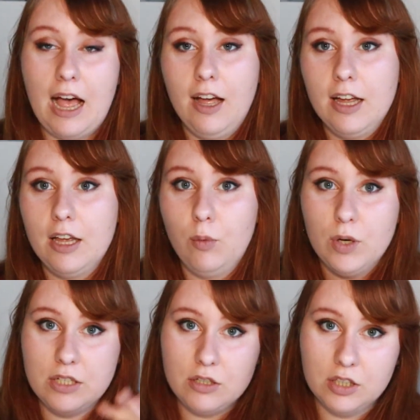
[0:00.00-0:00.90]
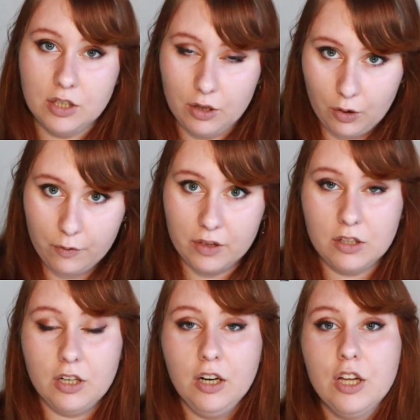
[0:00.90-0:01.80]
I went over
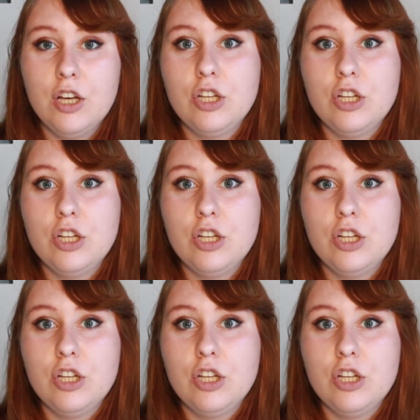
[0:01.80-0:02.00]
there